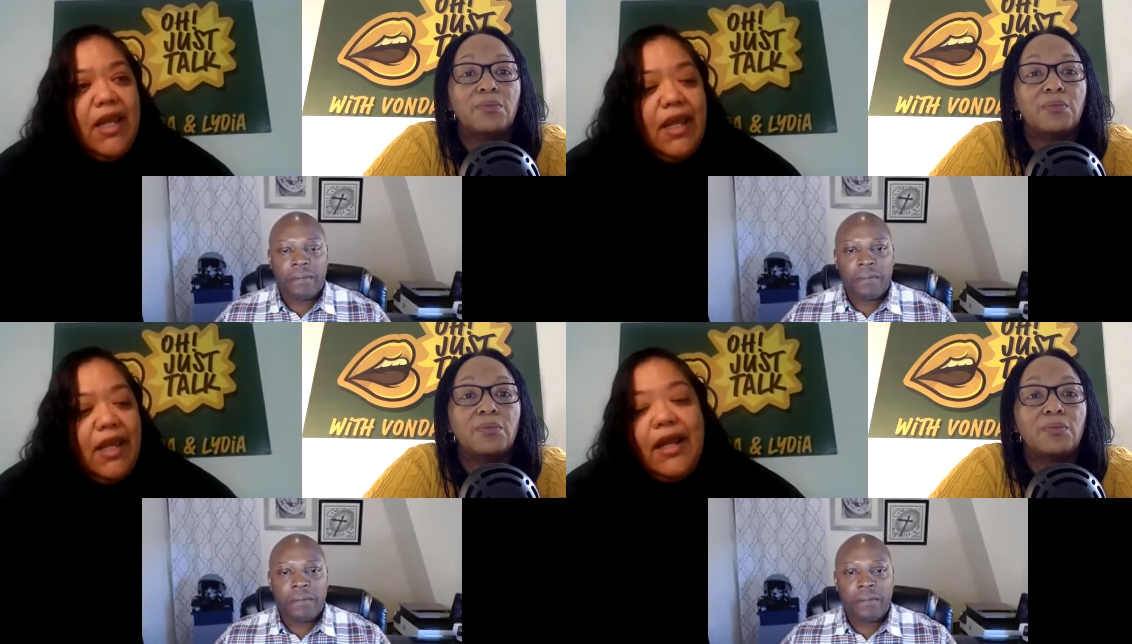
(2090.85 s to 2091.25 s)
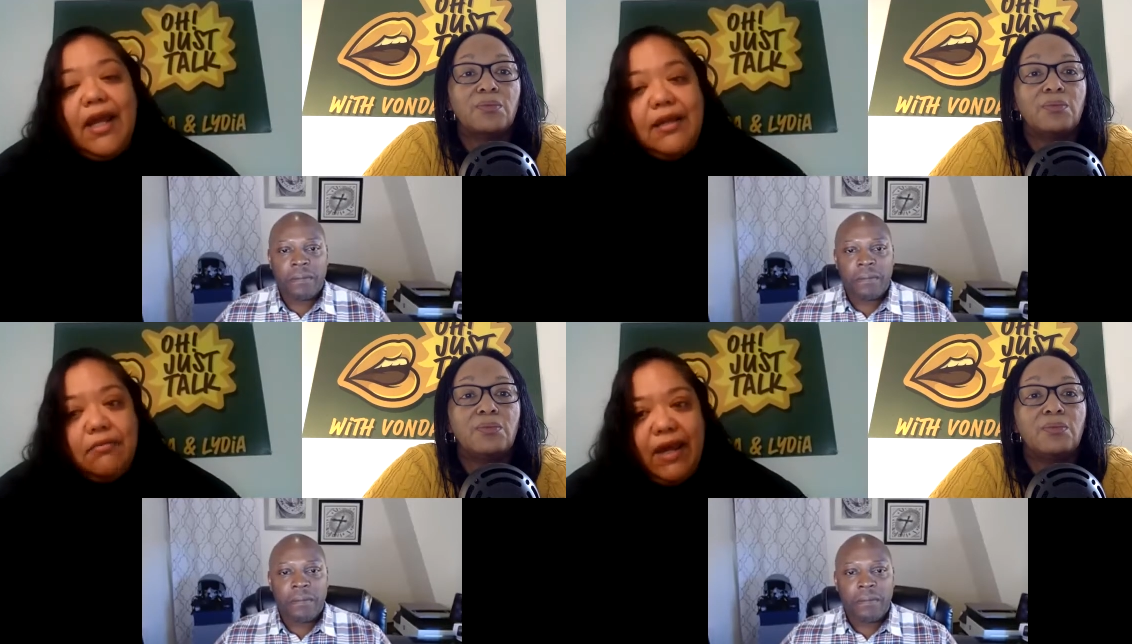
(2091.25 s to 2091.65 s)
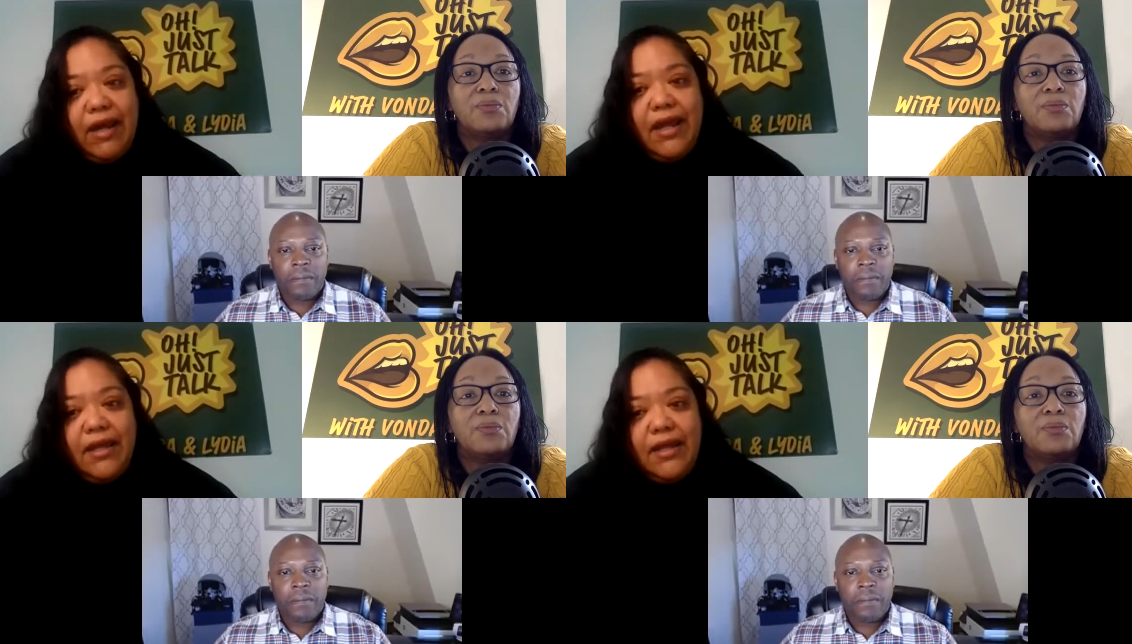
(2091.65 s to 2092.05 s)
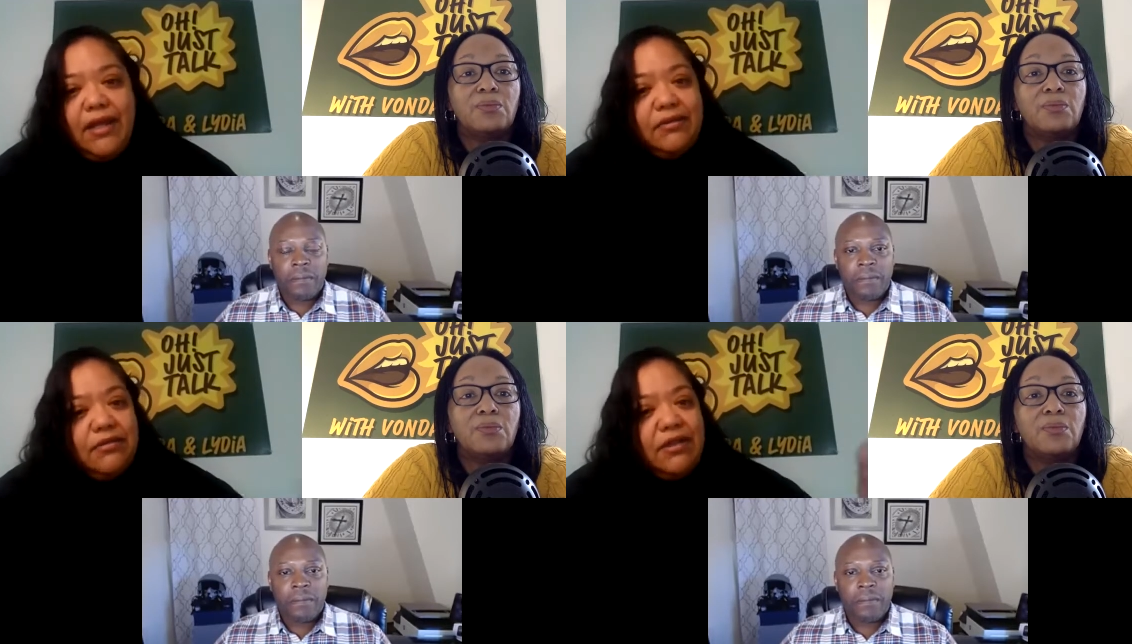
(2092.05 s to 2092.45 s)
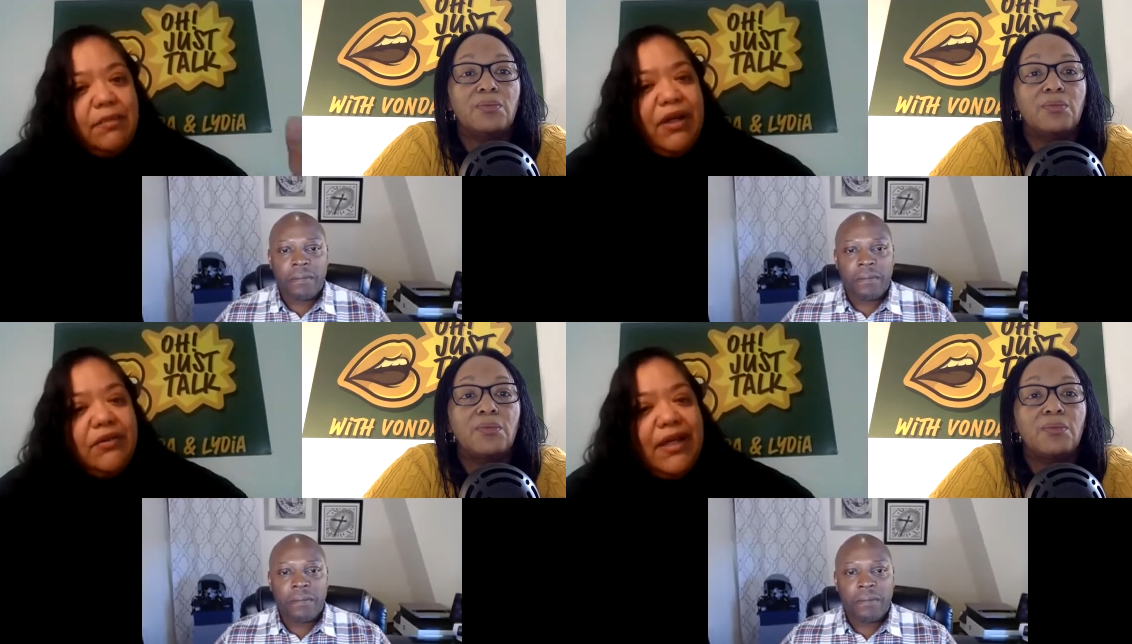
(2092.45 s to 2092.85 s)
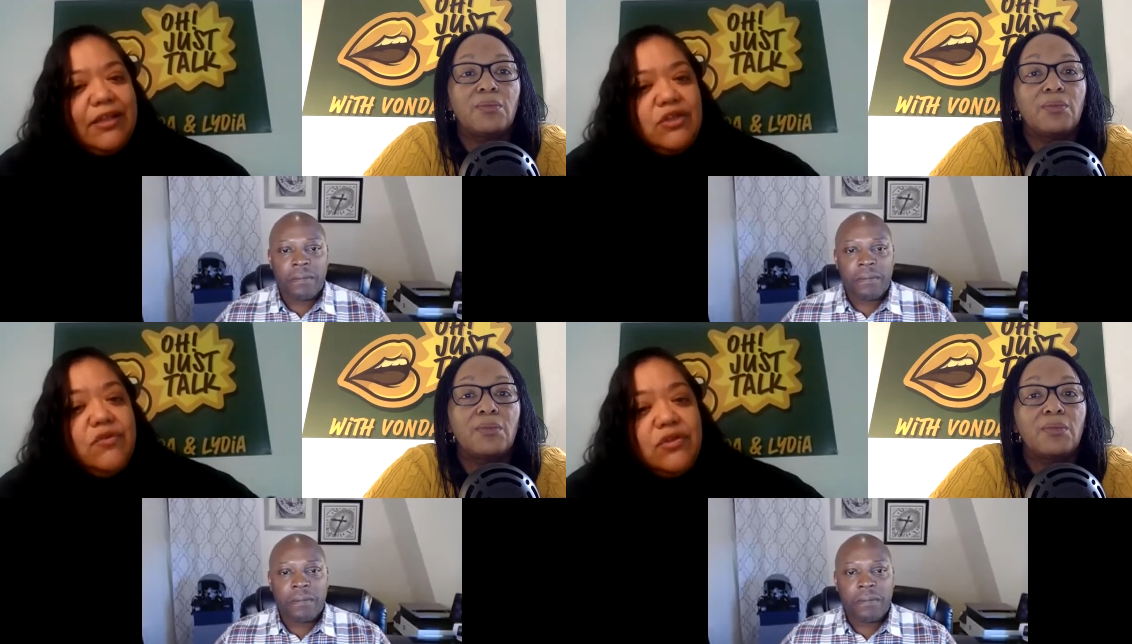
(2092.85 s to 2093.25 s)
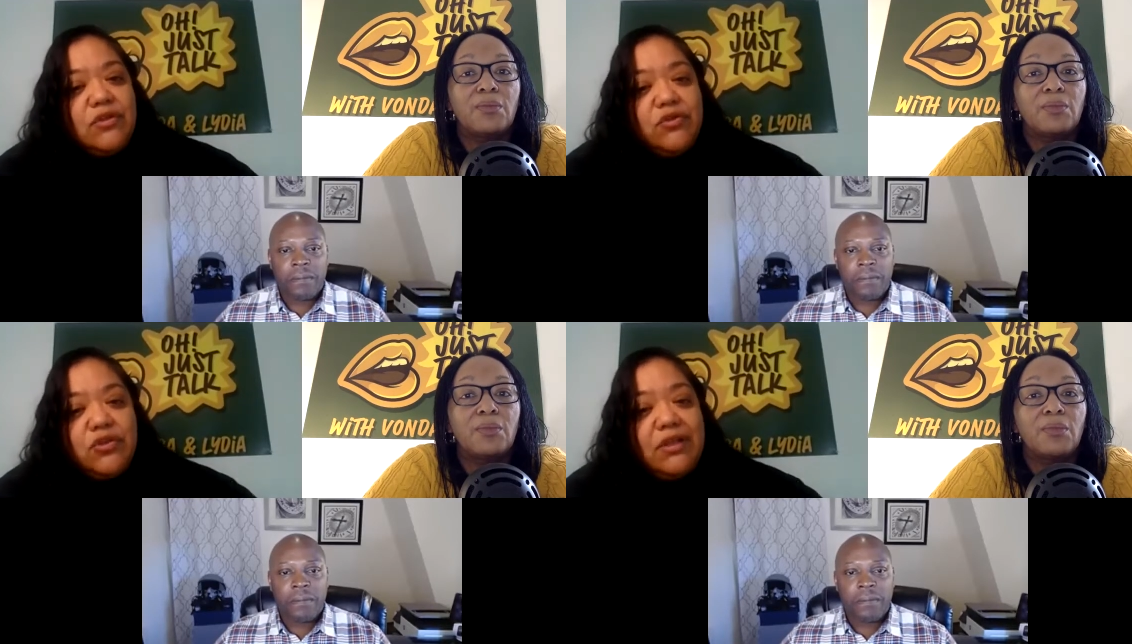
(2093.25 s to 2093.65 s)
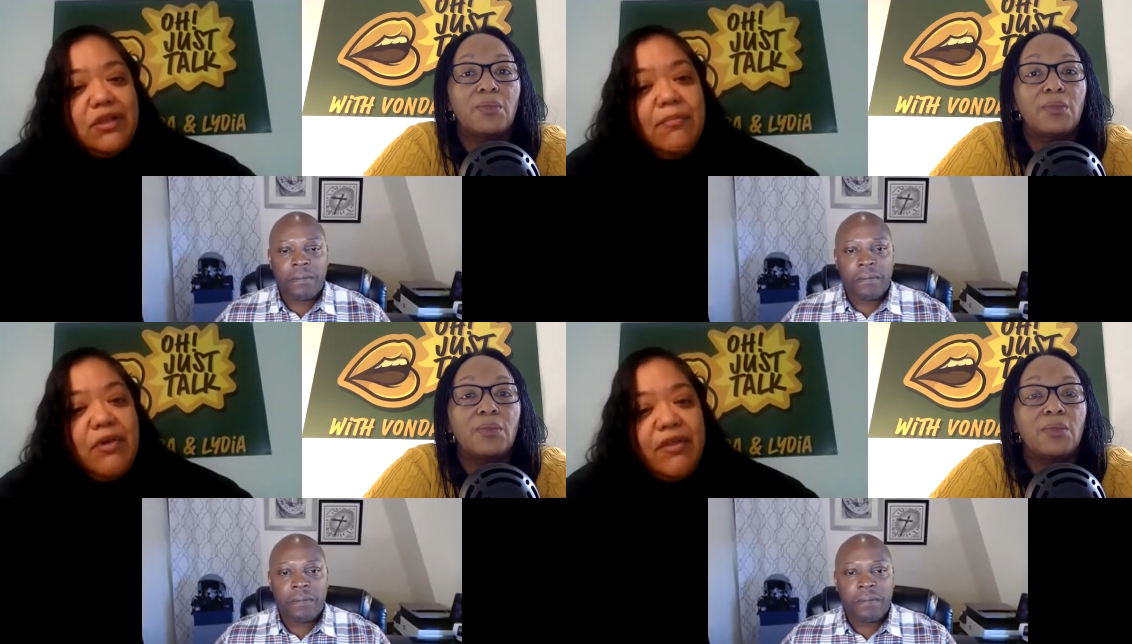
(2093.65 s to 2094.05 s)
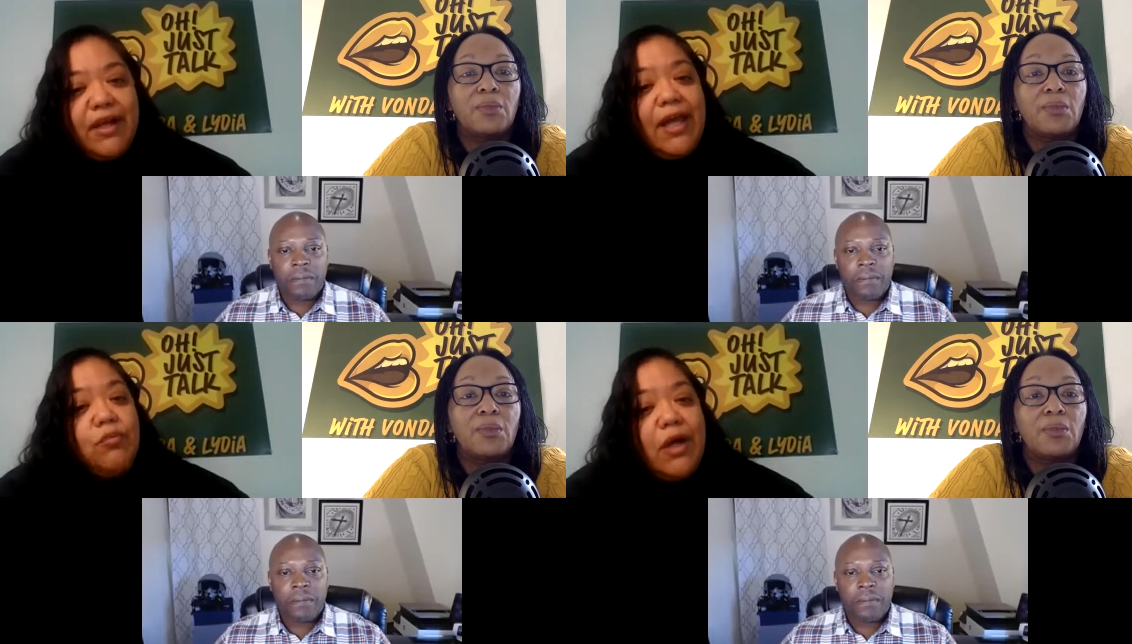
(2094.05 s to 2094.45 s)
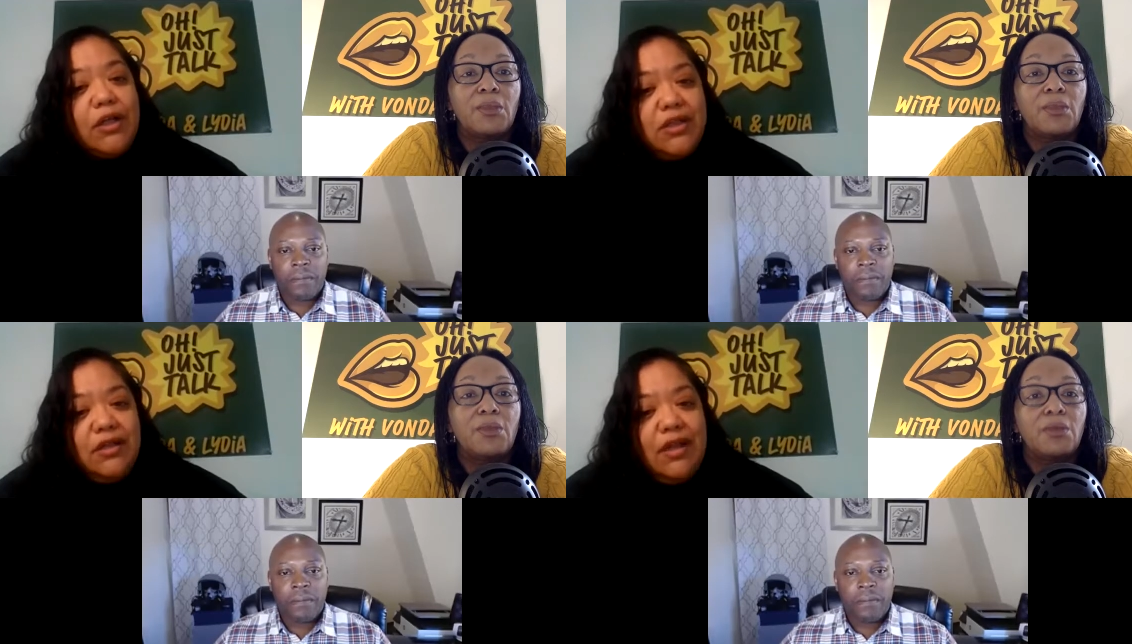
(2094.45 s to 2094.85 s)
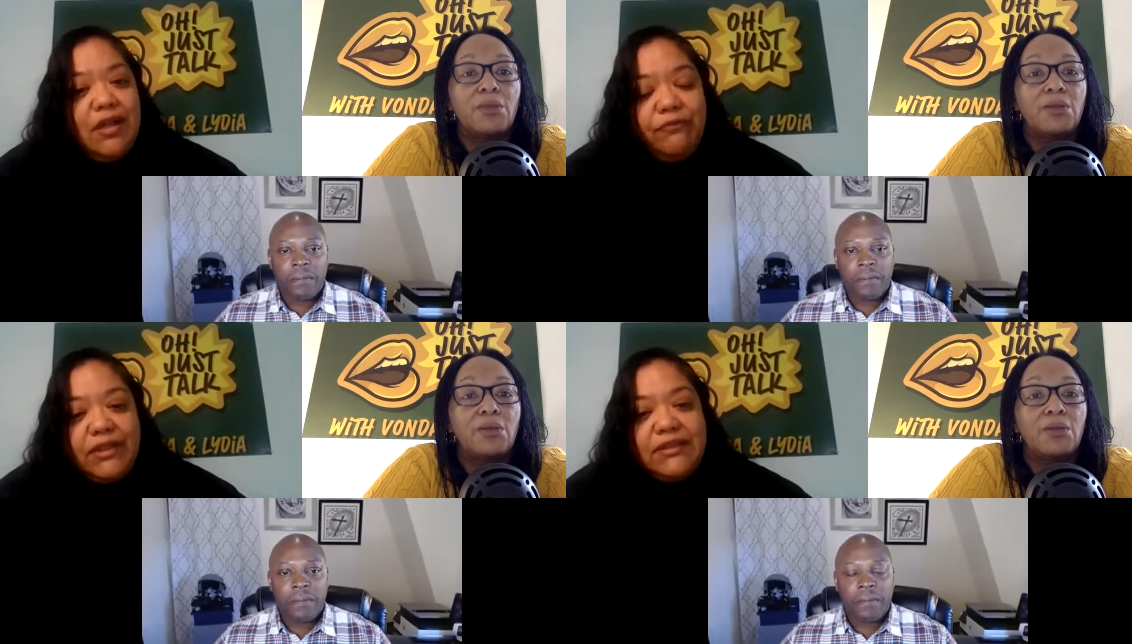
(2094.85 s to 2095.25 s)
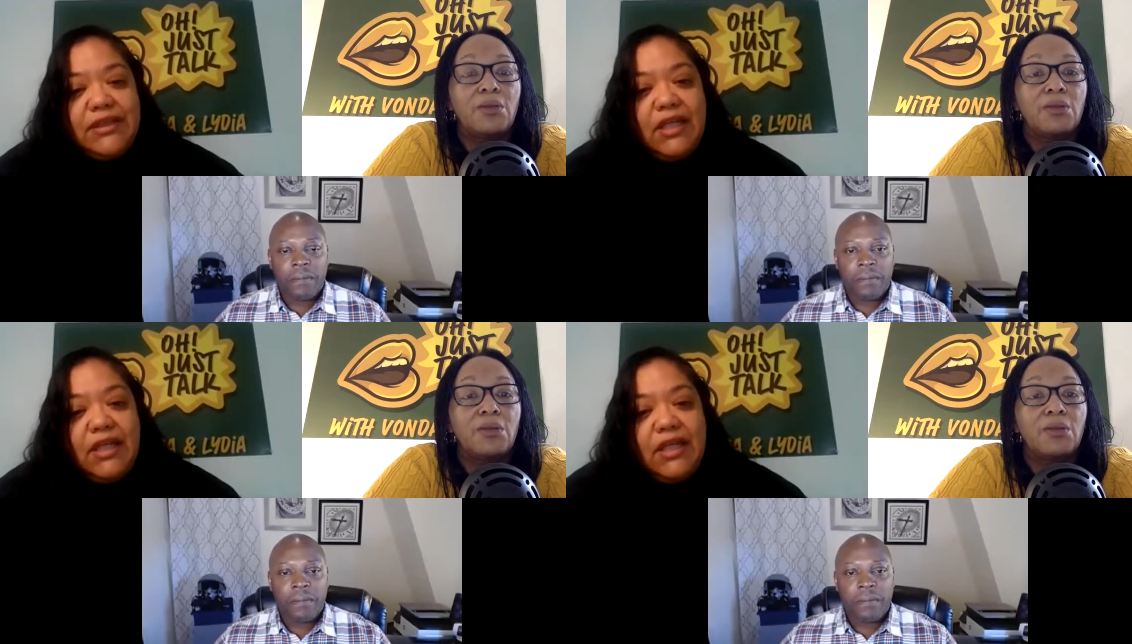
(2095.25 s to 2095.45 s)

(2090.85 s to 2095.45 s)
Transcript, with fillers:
Speaker 1: And I I had he had compared that to the Social Dilemma that I had watched on Netflix.